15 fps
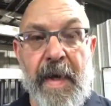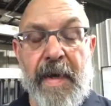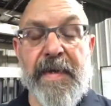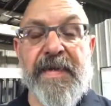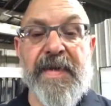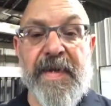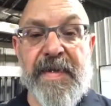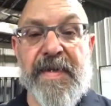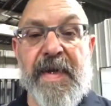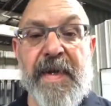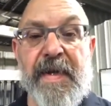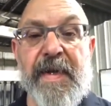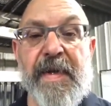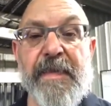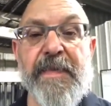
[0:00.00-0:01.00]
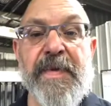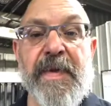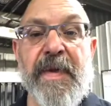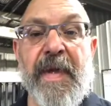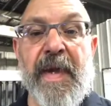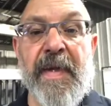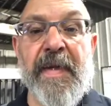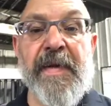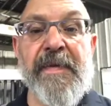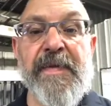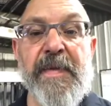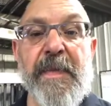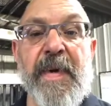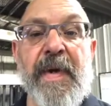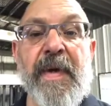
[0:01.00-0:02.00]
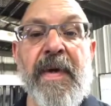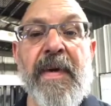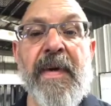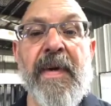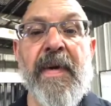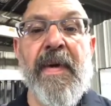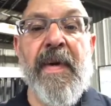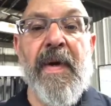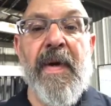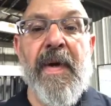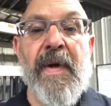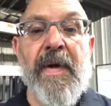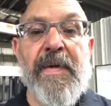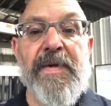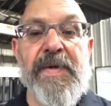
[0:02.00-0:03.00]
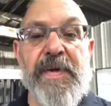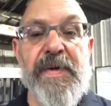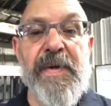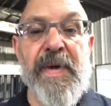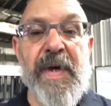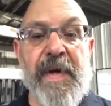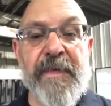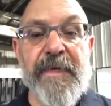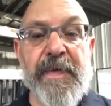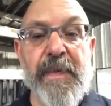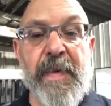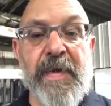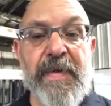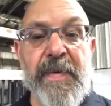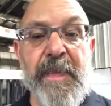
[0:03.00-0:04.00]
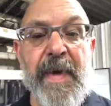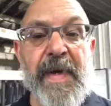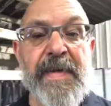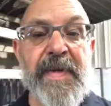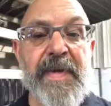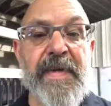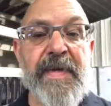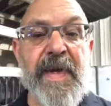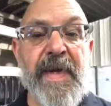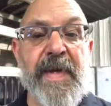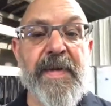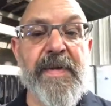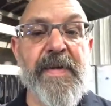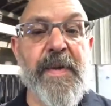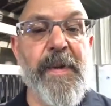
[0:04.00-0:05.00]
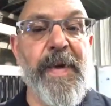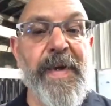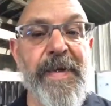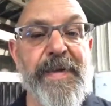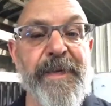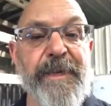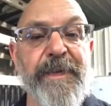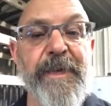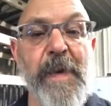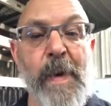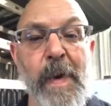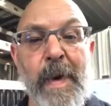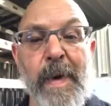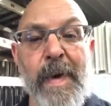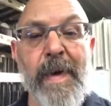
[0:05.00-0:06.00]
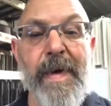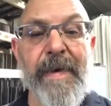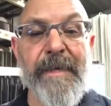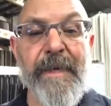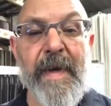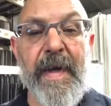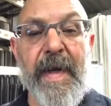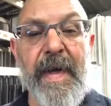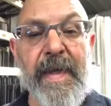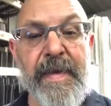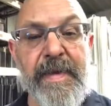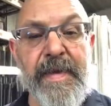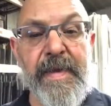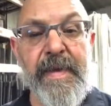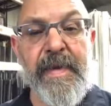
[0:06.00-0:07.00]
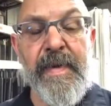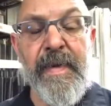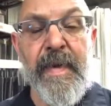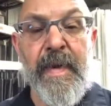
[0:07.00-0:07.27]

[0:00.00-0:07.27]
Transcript: 6 signed up, so that leaves me 2 comfortable spaces. I can squeeze 4 if I need to.